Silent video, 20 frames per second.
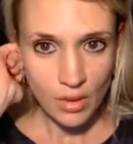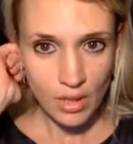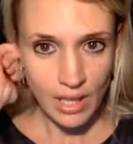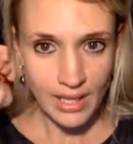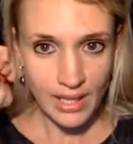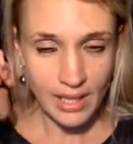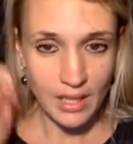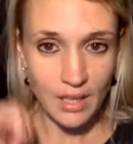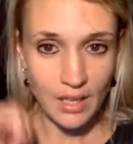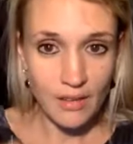
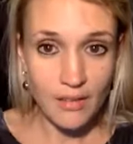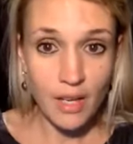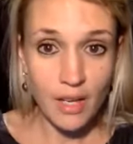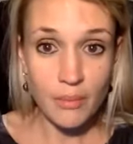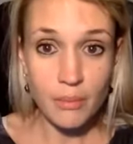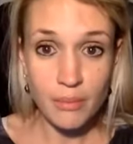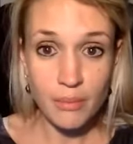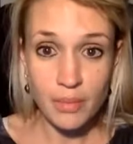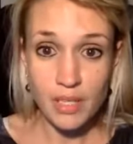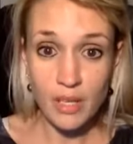Like
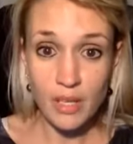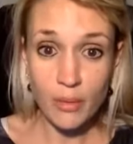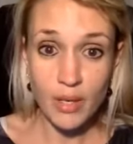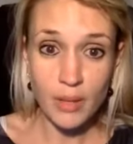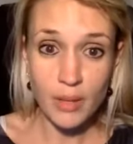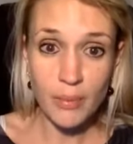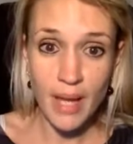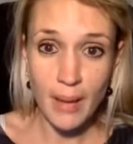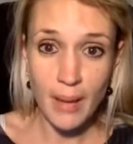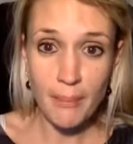a you know, where
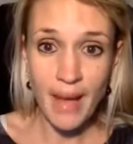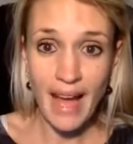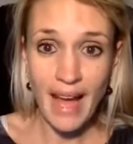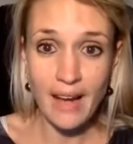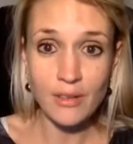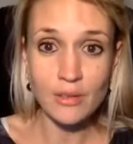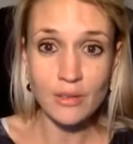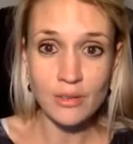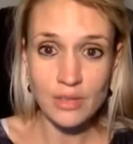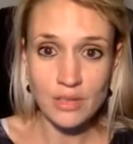you pay
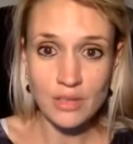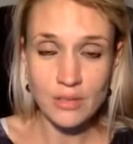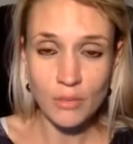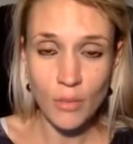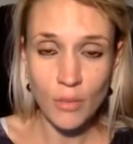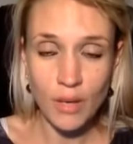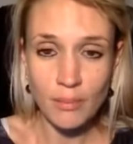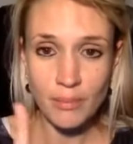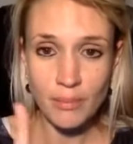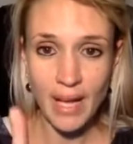
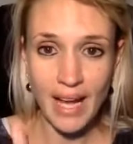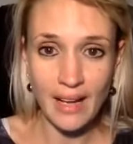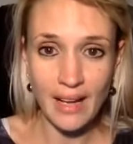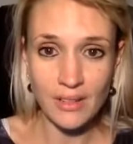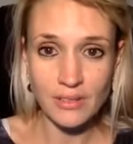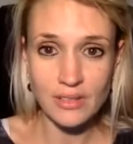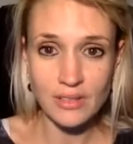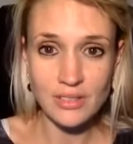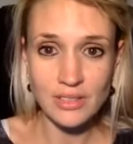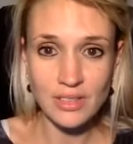
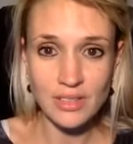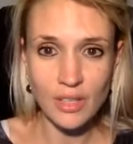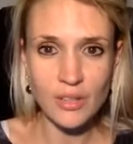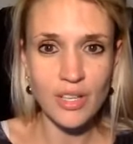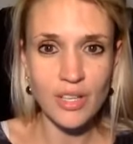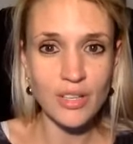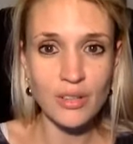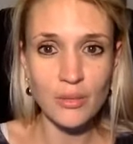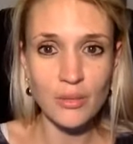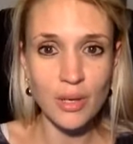£1. Oh
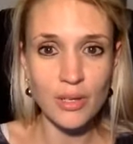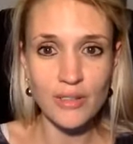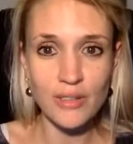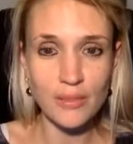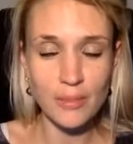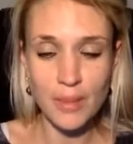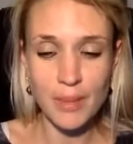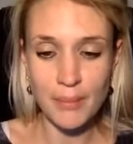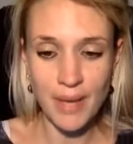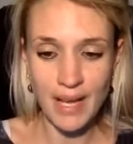no, you won't
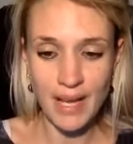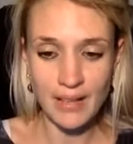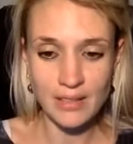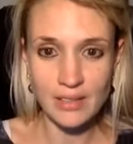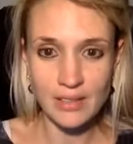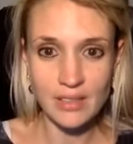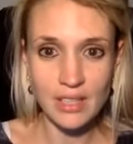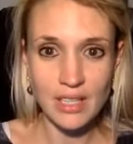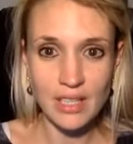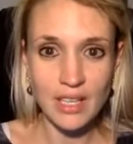even be in
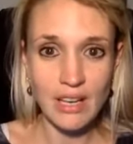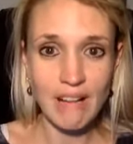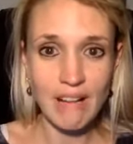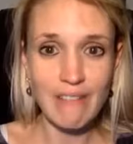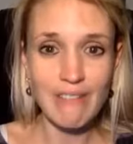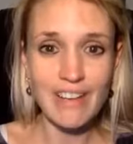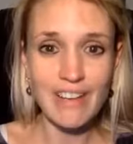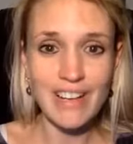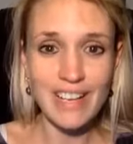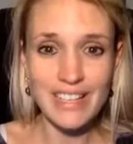pounds.
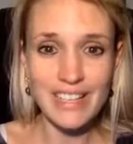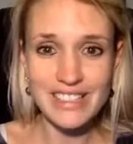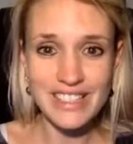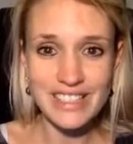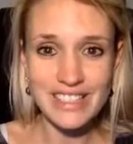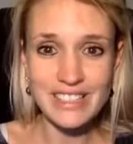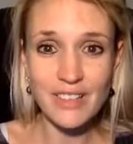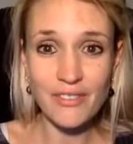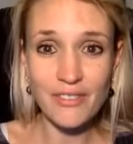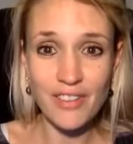Oh,
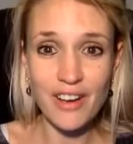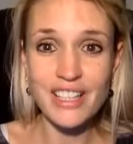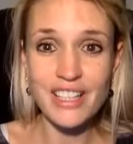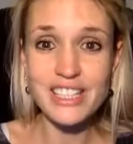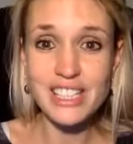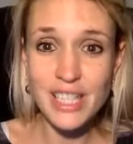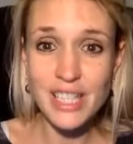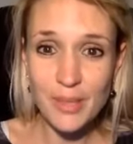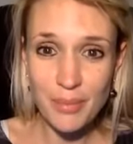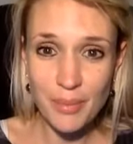just a very
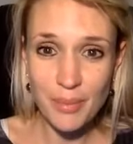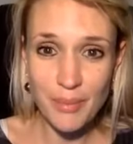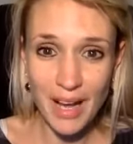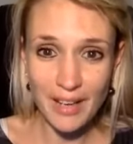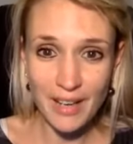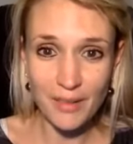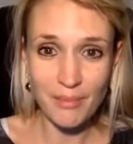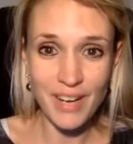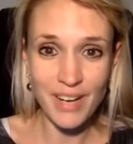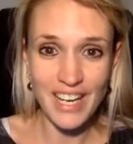cheap
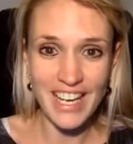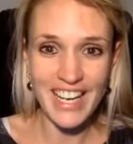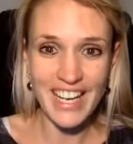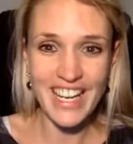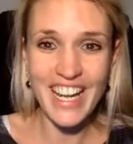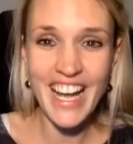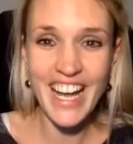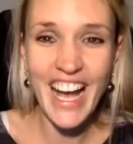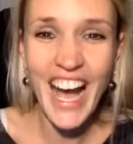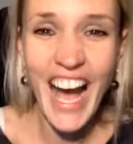amount of
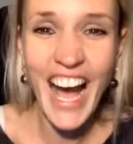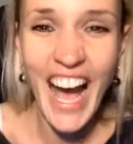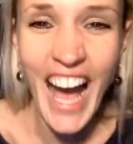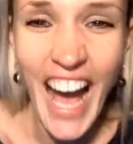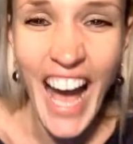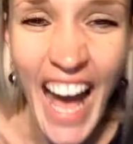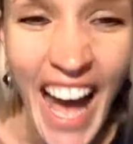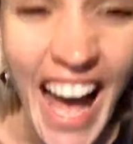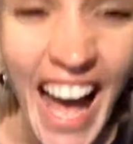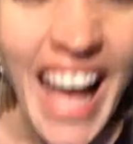money.
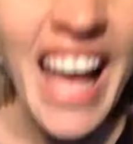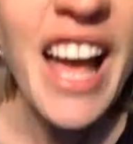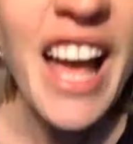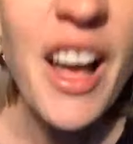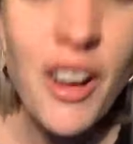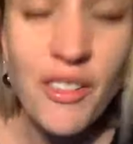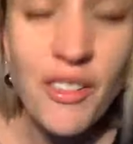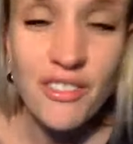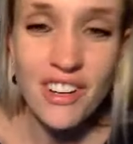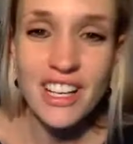
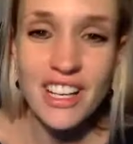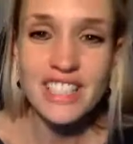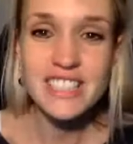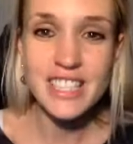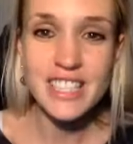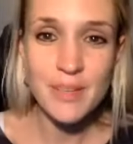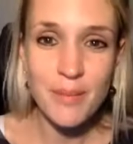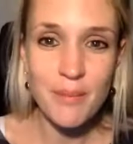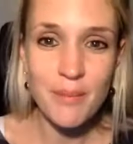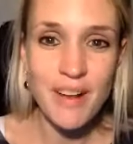Very
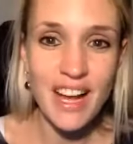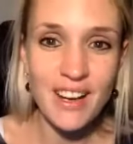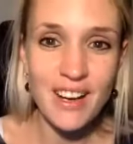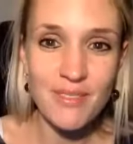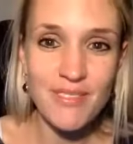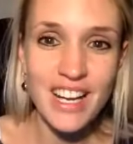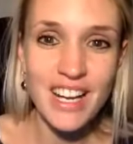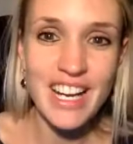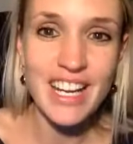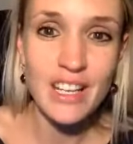cheap amount
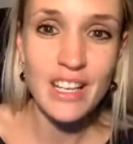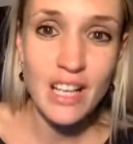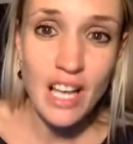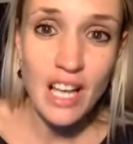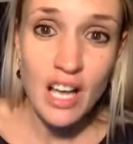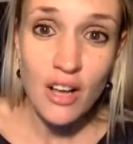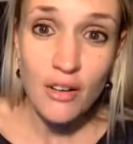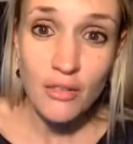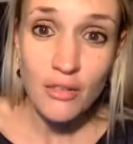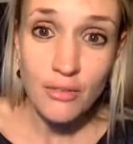of money
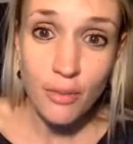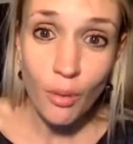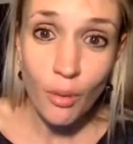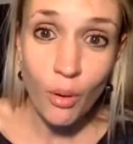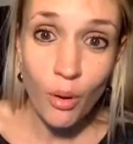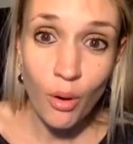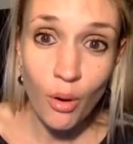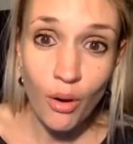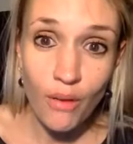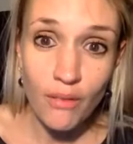
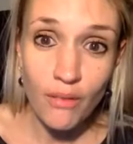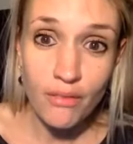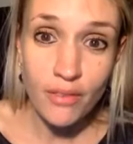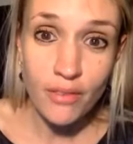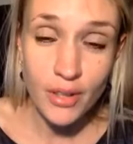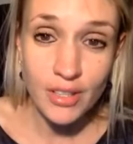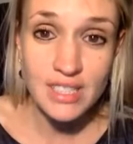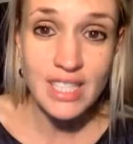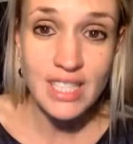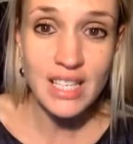for
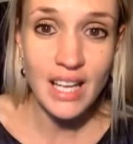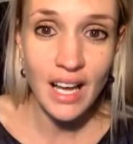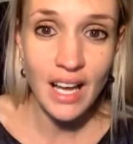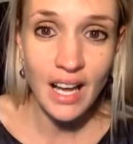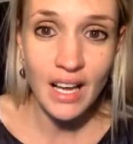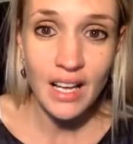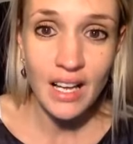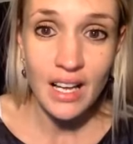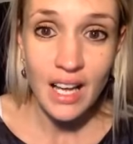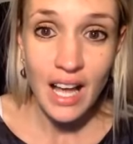your
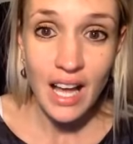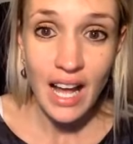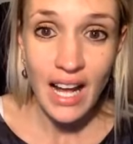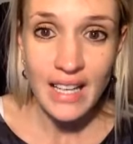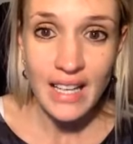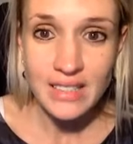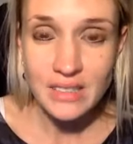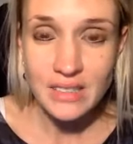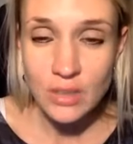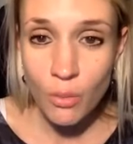dinner,
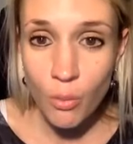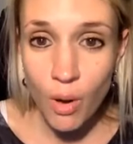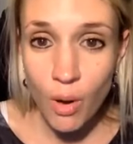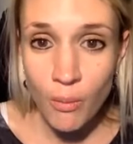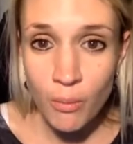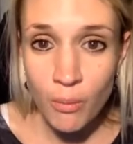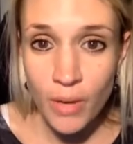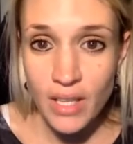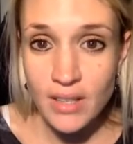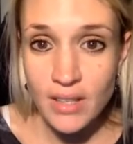as to
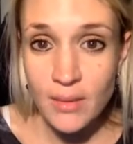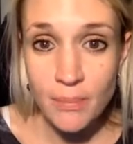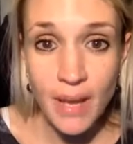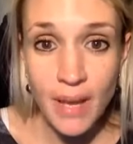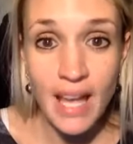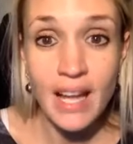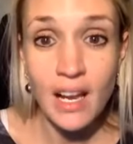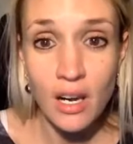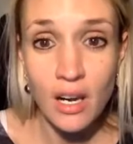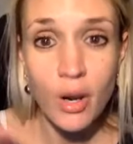one where you
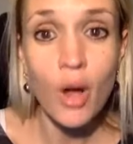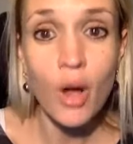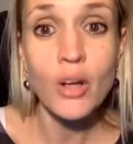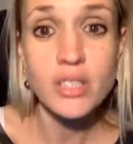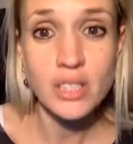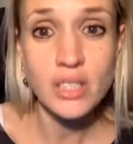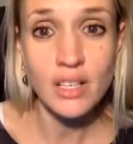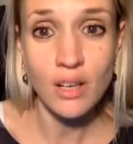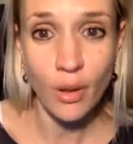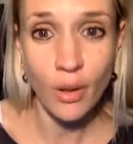pay a
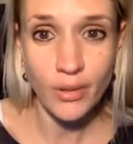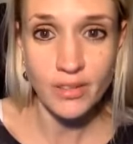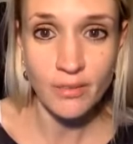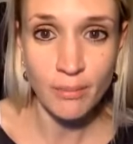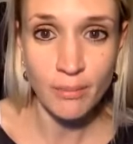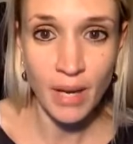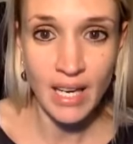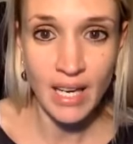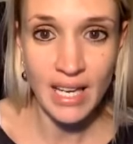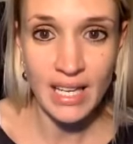lot
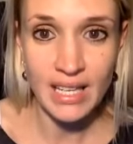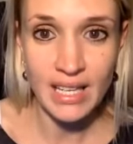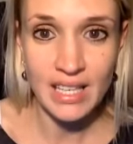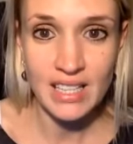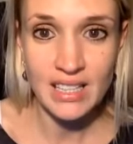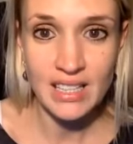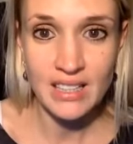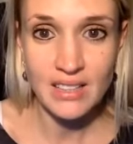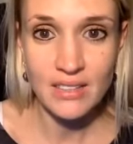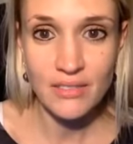of money
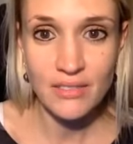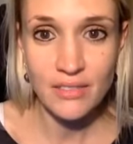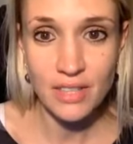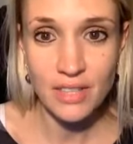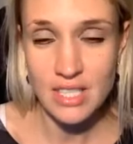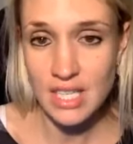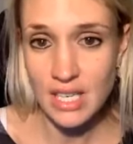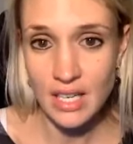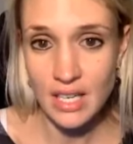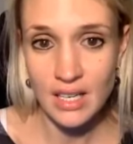for
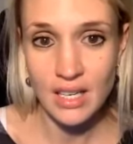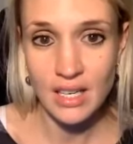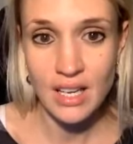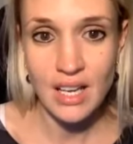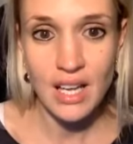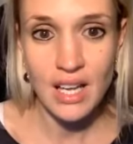your dinner.